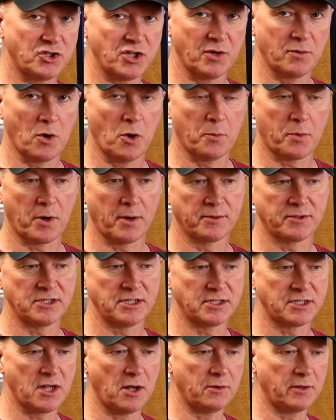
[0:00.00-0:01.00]
and 0
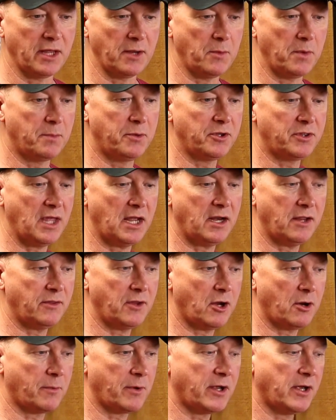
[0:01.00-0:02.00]
purses only. We put that
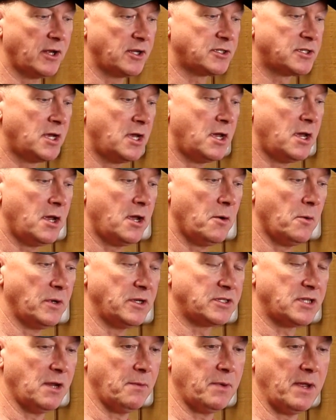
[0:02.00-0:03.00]
in there because
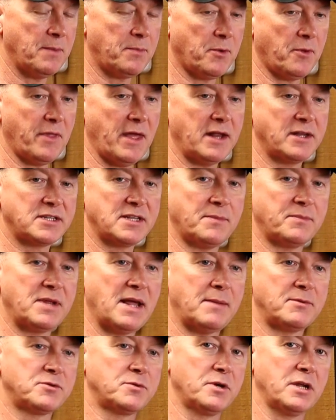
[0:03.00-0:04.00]
we see people that
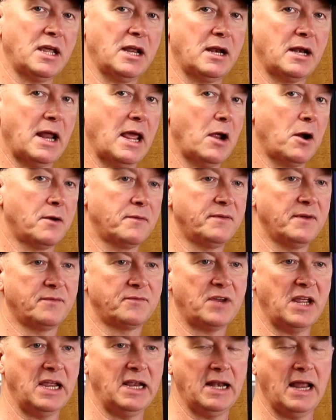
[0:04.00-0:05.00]
sometimes want to get an
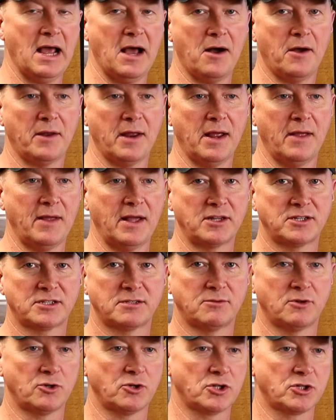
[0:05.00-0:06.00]
AR-15 out, and
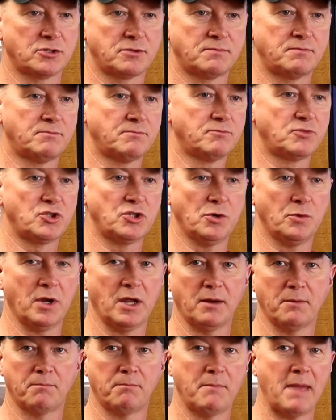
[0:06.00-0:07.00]
they're just
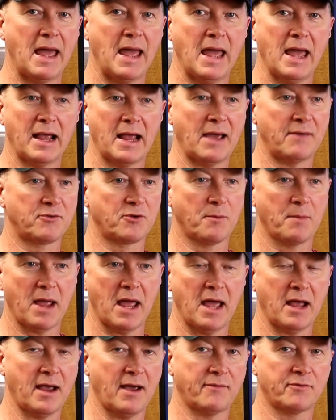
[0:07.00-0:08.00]
shooting mag after
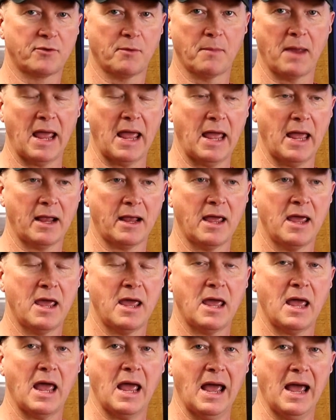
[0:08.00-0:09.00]
mag after mag
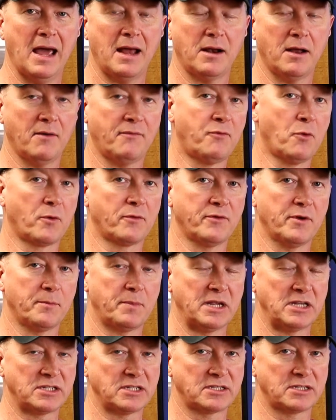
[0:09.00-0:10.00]
at a
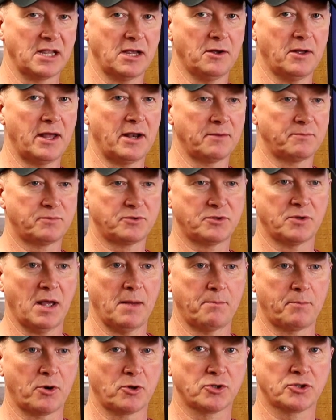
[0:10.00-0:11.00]
4-foot piece of steel.
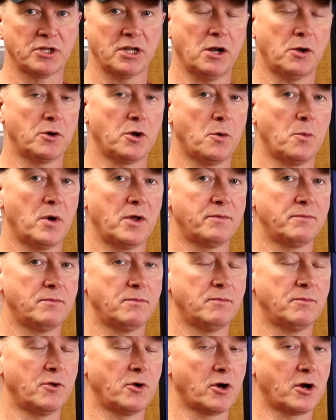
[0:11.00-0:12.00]
I personally don't know
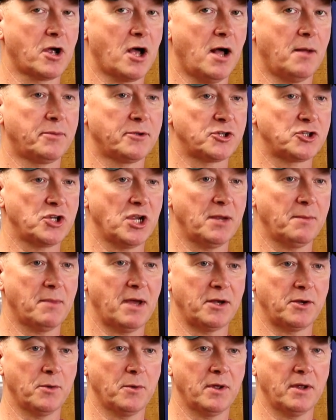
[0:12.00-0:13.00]
what they're accomplishing
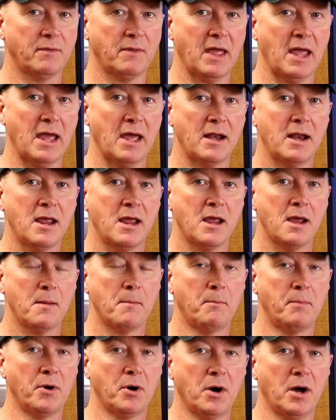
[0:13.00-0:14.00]
by doing that,
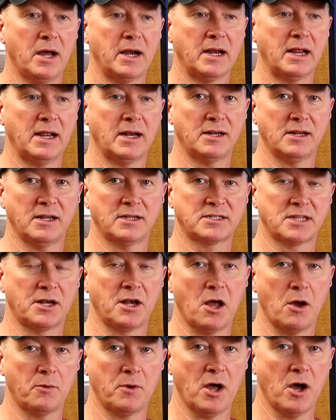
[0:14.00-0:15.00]
but it is a
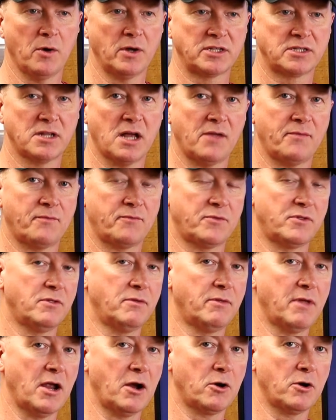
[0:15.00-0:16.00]
no-no. It's not
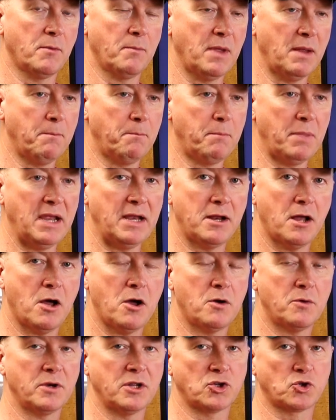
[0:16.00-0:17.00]
there to be beat
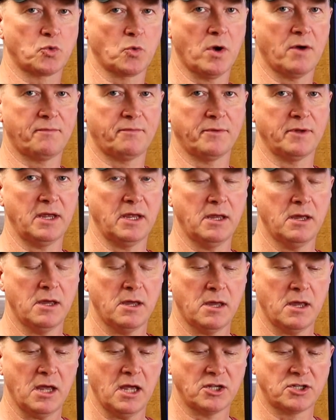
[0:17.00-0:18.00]
on. It's
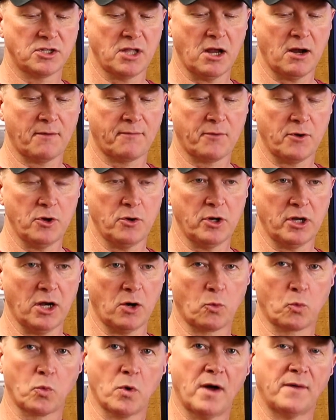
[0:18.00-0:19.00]
there for you to
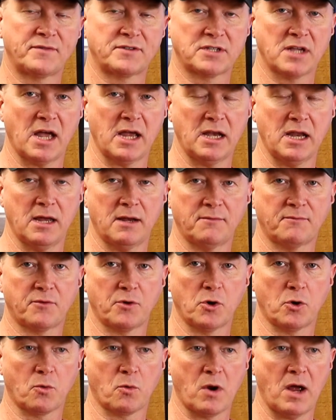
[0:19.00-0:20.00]
get a rough sight in
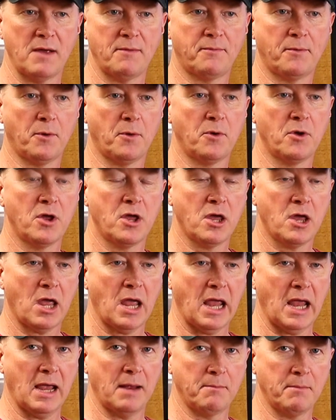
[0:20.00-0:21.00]
for your rifle
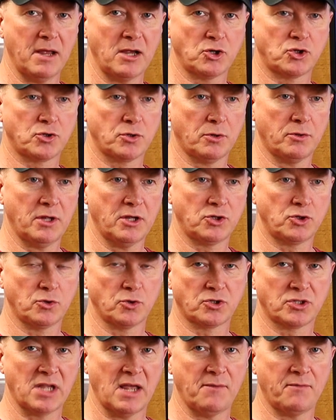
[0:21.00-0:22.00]
and make sure that
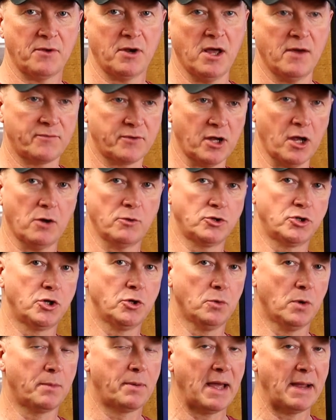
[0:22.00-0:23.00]
you're safe enough to go
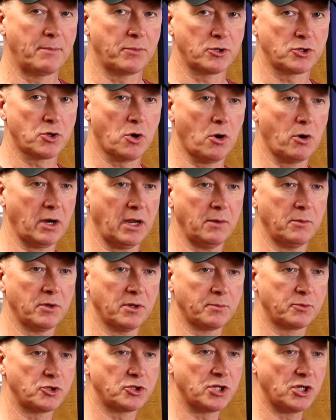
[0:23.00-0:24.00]
to a paper target
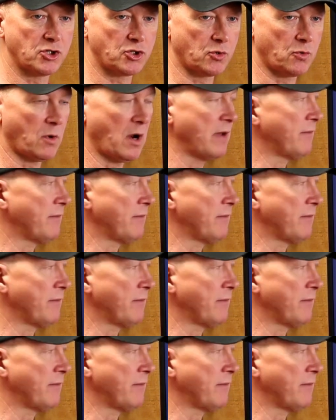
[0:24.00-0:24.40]
with a precision